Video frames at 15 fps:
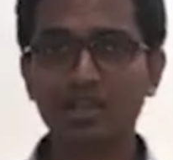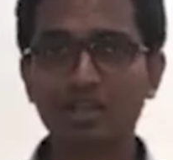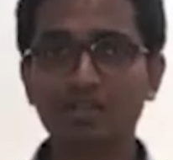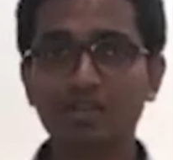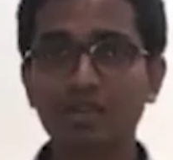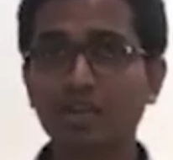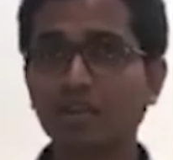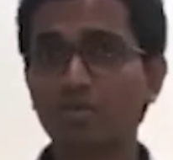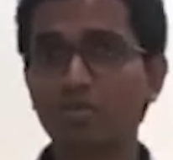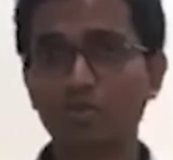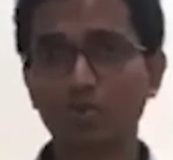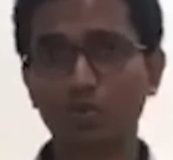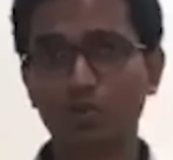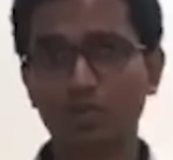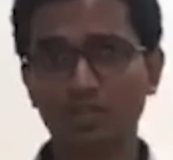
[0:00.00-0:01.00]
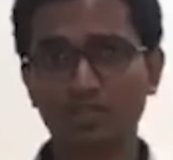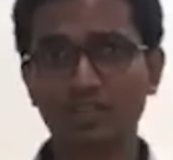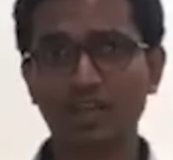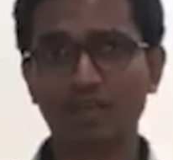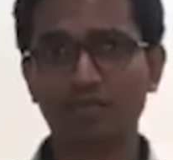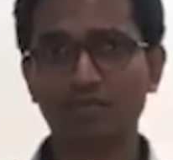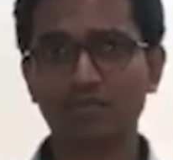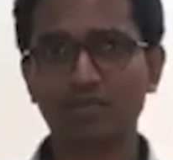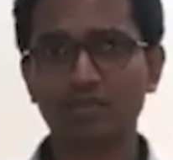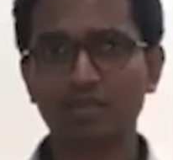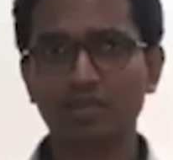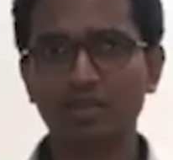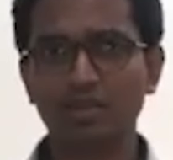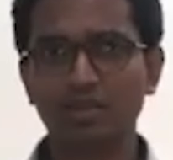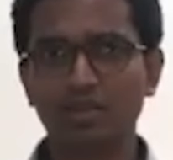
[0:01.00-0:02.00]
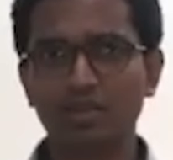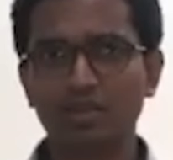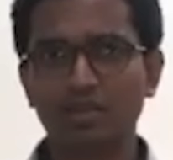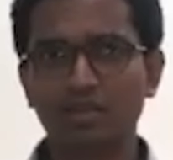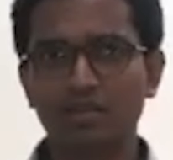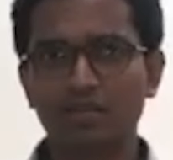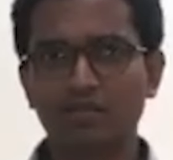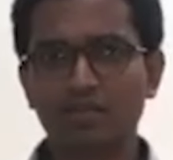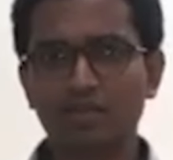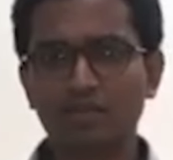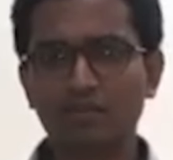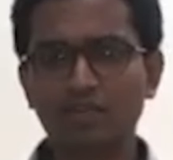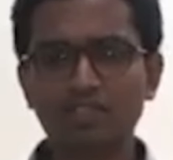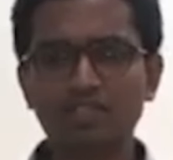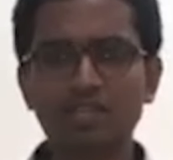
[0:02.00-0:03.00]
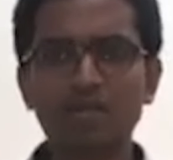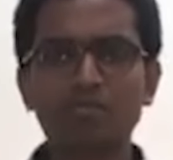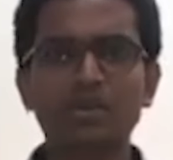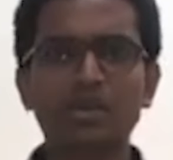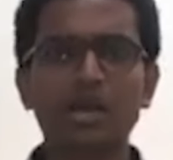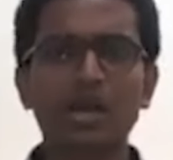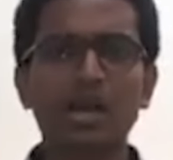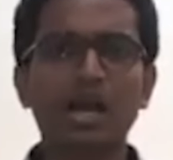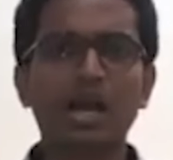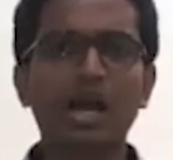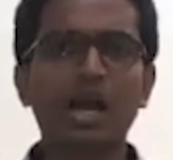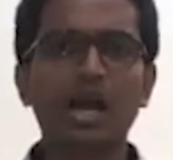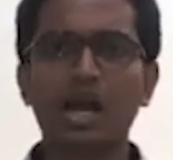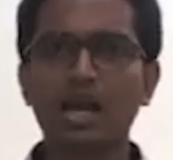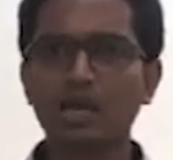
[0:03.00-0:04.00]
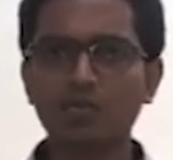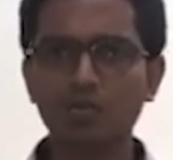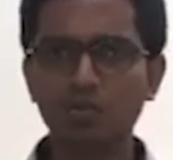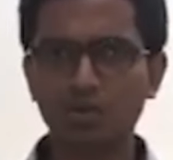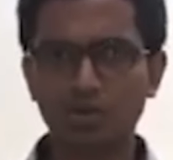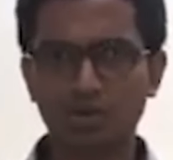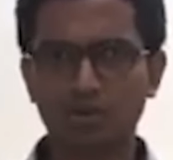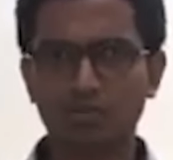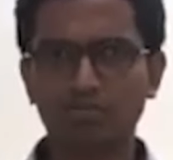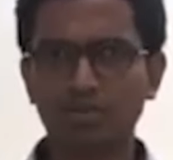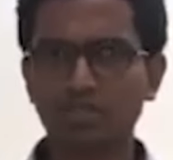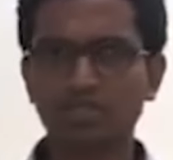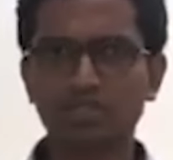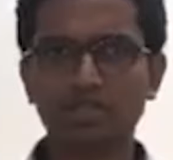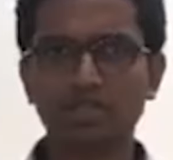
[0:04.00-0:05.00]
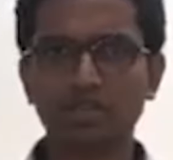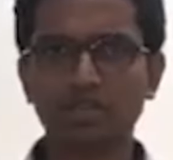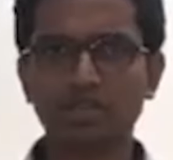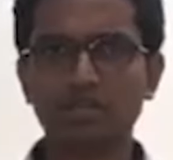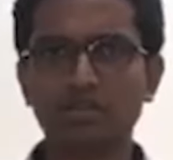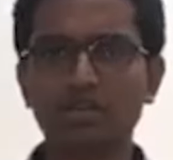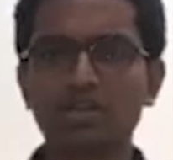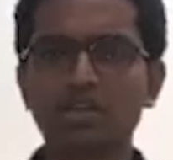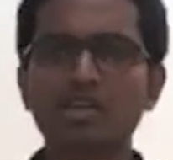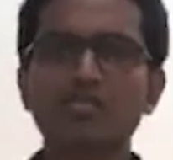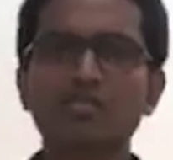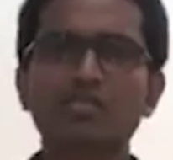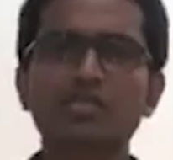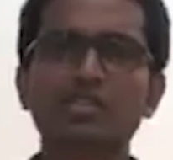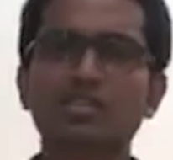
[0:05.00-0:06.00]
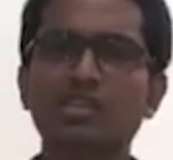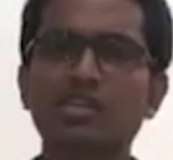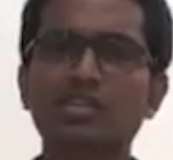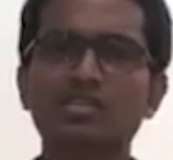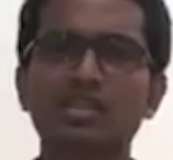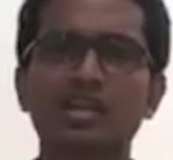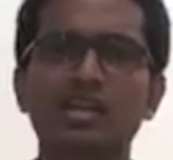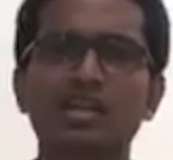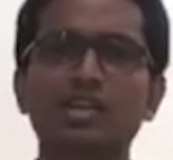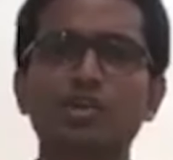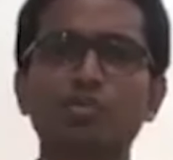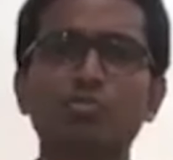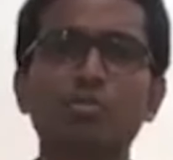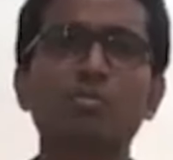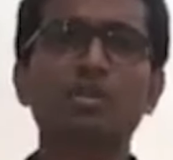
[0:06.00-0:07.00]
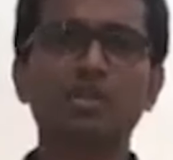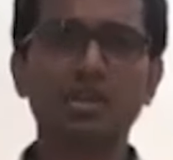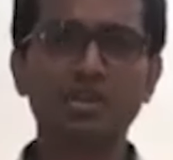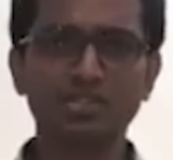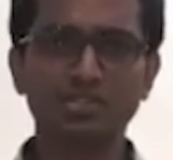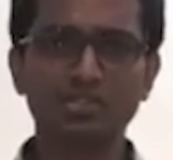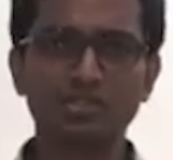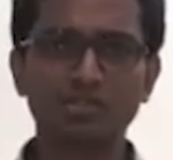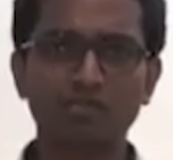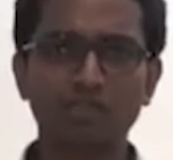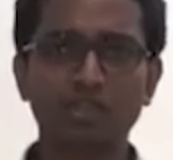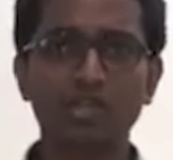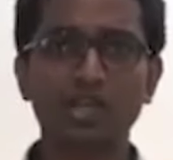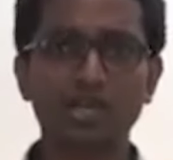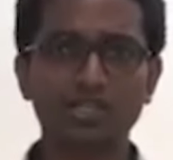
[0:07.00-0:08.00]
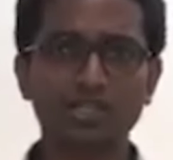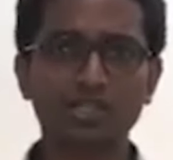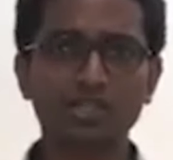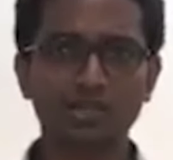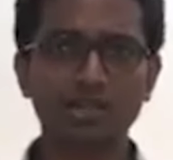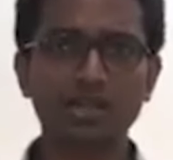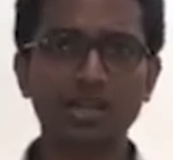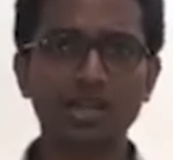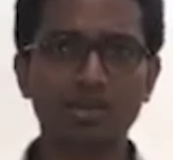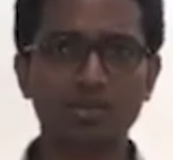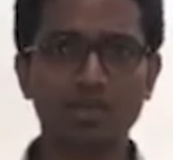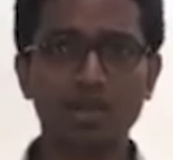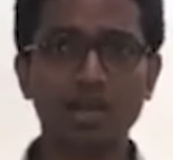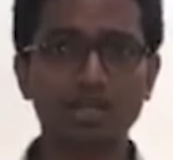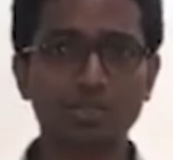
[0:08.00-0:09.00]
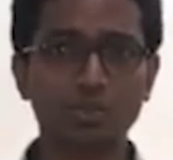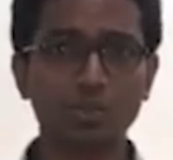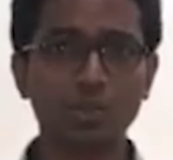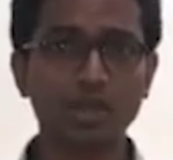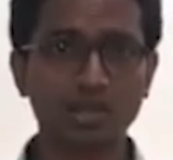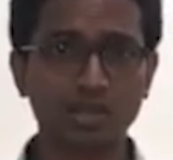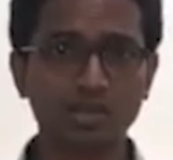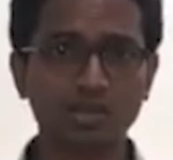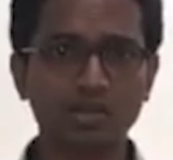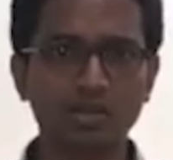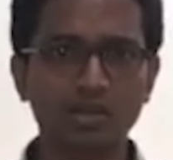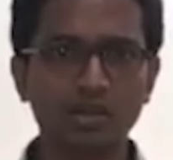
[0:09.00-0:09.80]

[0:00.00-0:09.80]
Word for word: day, the day before your exam. For example, I would personally leave the things that I need to memorize for the last day or the last week.